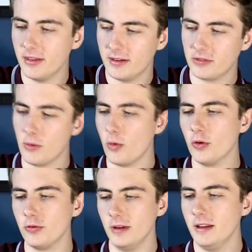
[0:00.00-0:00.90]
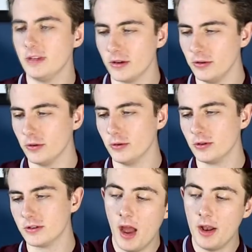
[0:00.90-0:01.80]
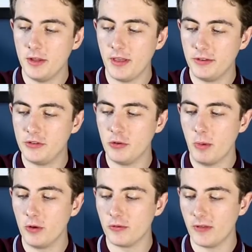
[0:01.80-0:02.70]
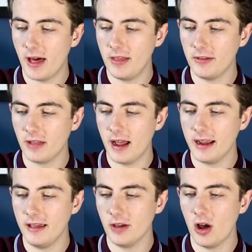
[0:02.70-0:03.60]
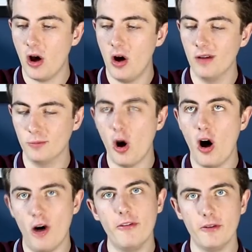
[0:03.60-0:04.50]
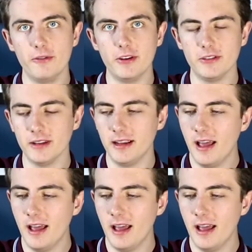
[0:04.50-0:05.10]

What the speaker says: there's actually water in it to conduct. And there's two modes for that. There's like either off, obviously.